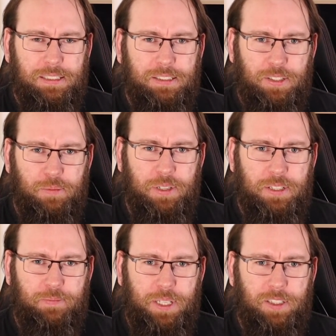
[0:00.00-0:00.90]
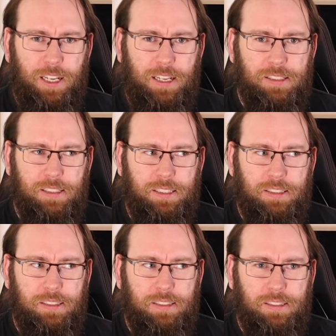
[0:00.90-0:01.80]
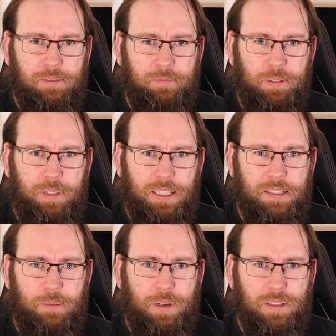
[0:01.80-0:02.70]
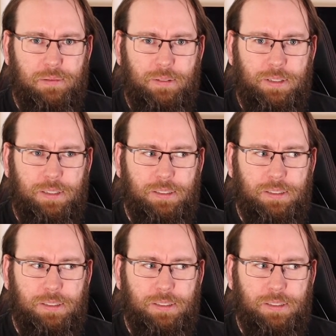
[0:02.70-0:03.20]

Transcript: too much beer last night. Maybe that's not possible.